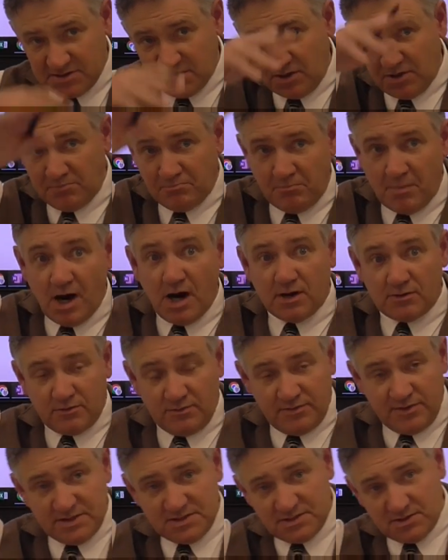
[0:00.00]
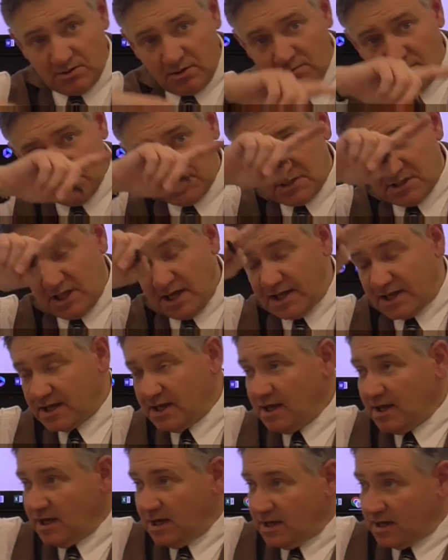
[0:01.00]
You model this as almost like
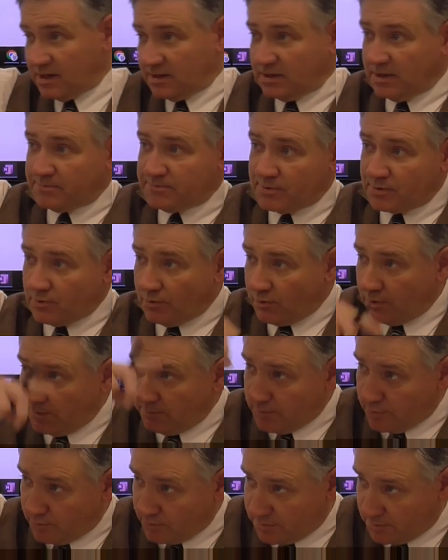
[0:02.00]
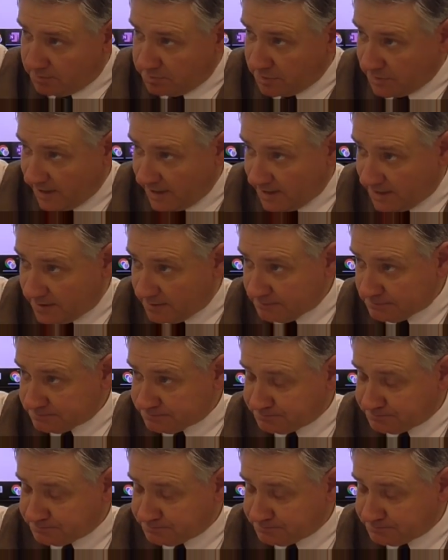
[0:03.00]
an elliptical orbit with a planet,